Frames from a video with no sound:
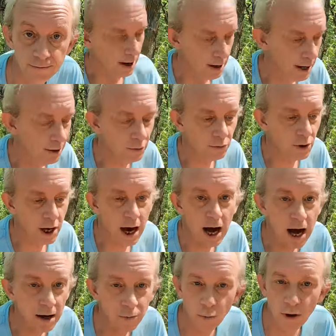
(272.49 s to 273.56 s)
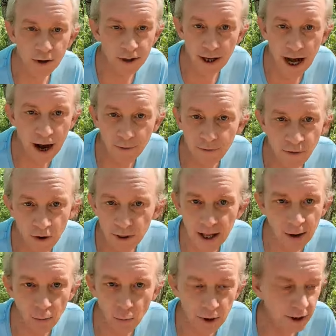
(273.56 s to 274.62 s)
I don't know how far
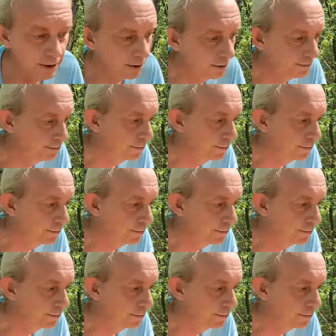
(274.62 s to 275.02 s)
that went.